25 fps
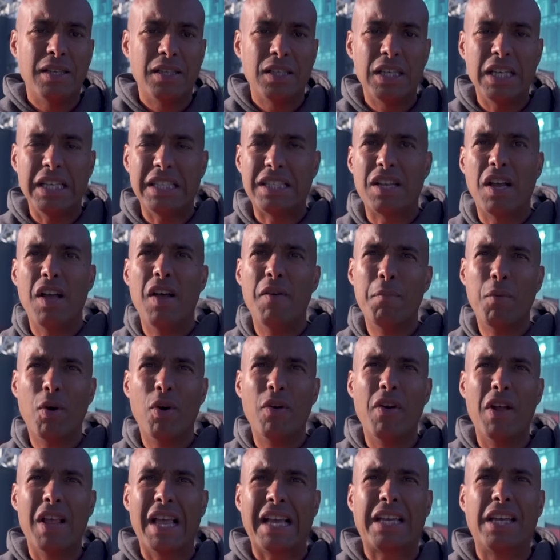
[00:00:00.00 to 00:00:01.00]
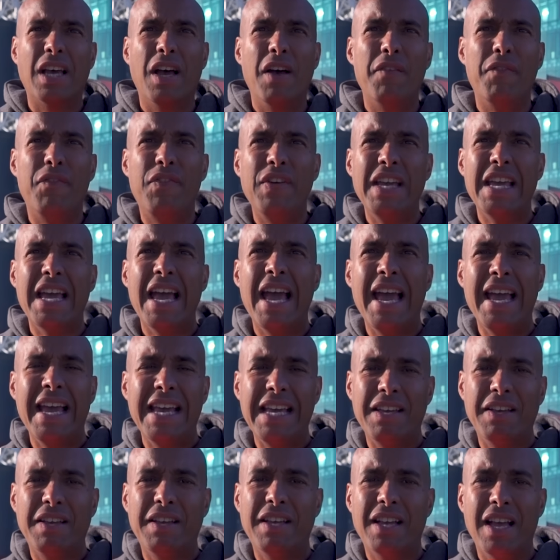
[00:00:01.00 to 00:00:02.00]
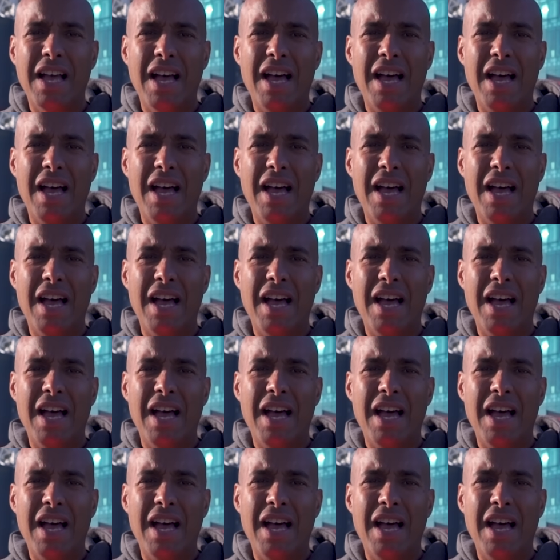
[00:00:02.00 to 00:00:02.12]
It's more like a V-A-R-sicle.